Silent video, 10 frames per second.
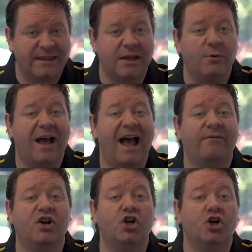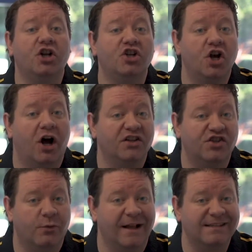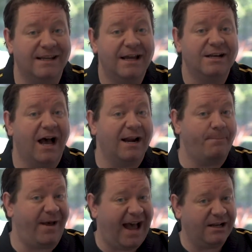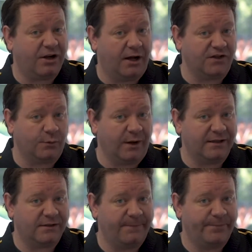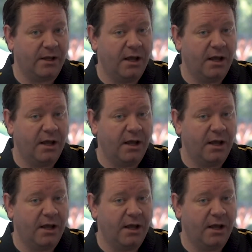that you have a good consequence, not a bad consequence?